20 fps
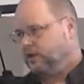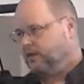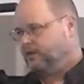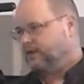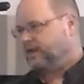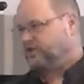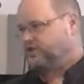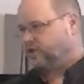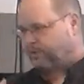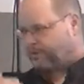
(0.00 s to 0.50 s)

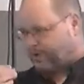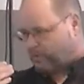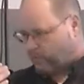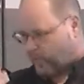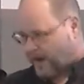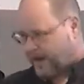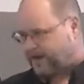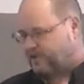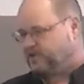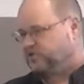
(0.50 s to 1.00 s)
they shall be
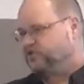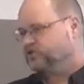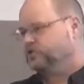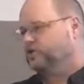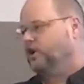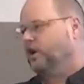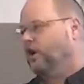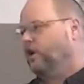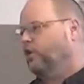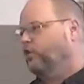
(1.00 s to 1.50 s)
white as
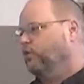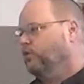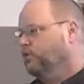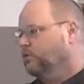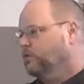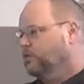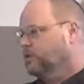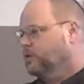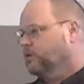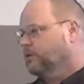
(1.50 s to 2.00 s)
snow.
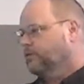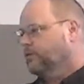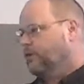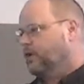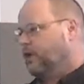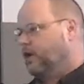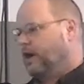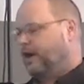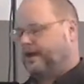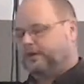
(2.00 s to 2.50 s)

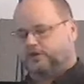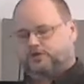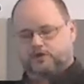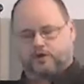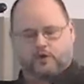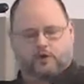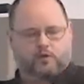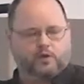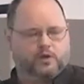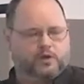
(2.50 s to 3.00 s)
All right,
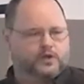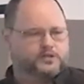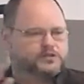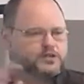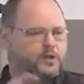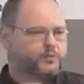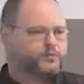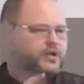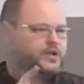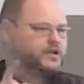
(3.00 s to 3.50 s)
so
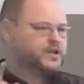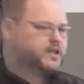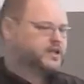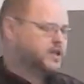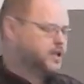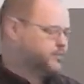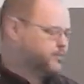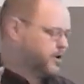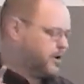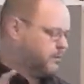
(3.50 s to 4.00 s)
something to
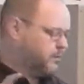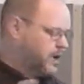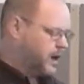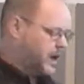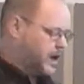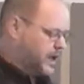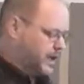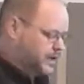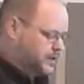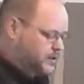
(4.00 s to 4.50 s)
keep in
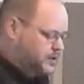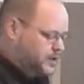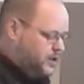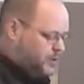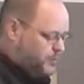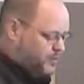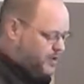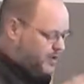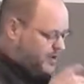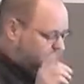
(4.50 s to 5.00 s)
mind
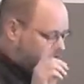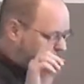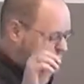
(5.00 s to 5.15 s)
because